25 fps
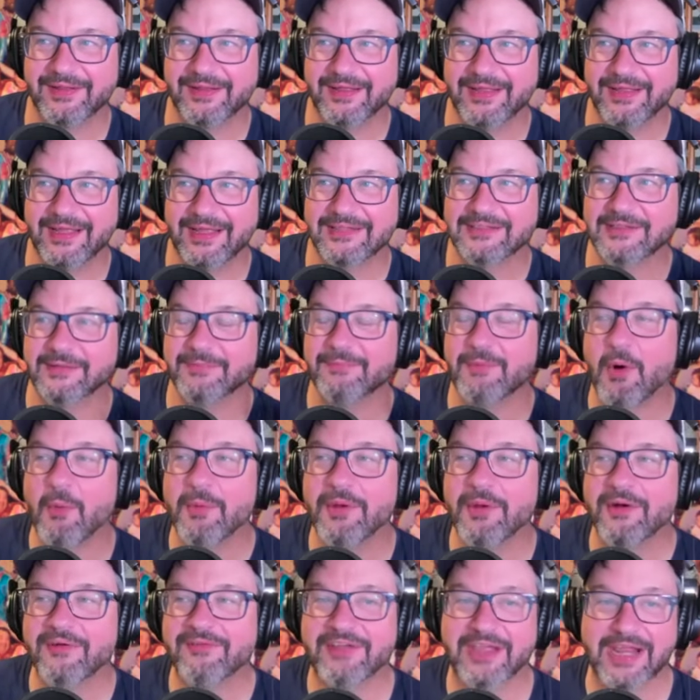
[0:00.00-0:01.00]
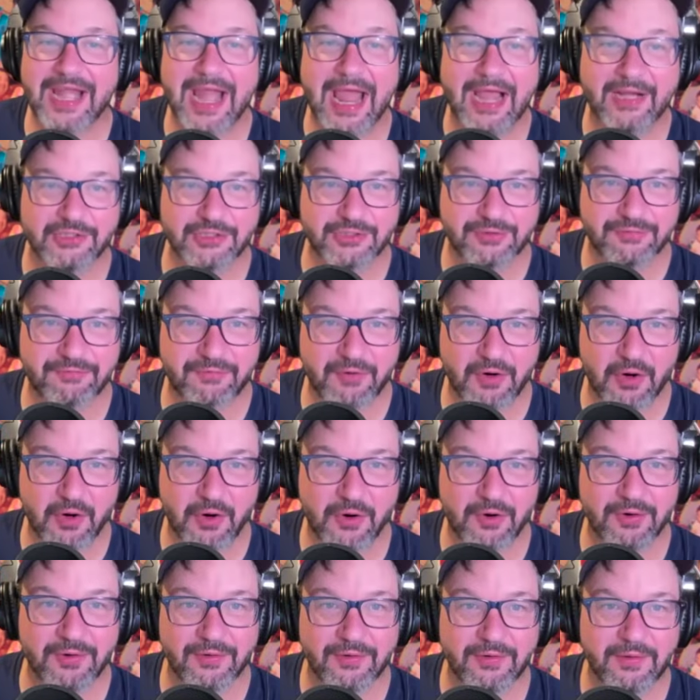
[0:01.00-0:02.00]
it's a moment of connection for
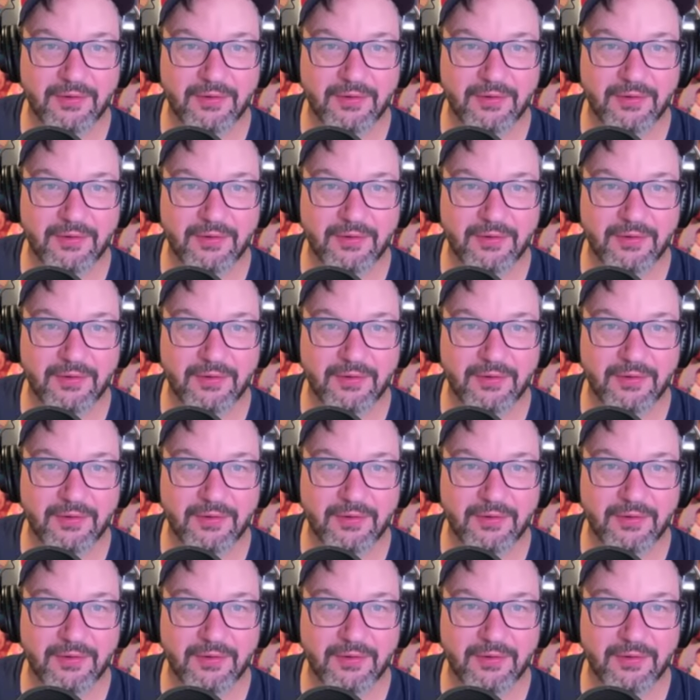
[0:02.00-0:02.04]
her